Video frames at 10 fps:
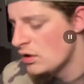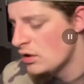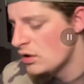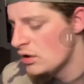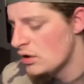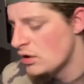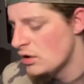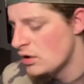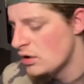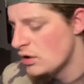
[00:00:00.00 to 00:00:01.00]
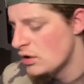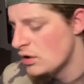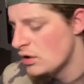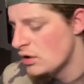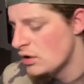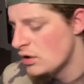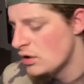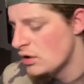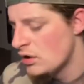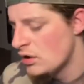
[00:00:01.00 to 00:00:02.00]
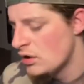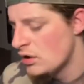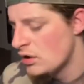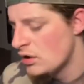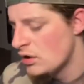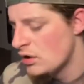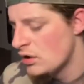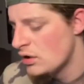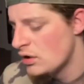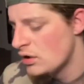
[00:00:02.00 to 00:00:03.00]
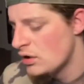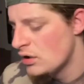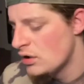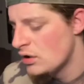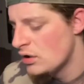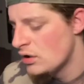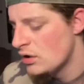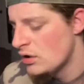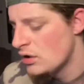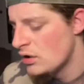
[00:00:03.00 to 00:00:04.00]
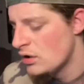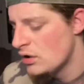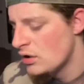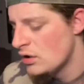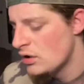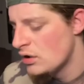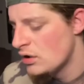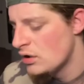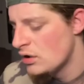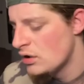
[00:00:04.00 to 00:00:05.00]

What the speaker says: (not speaking)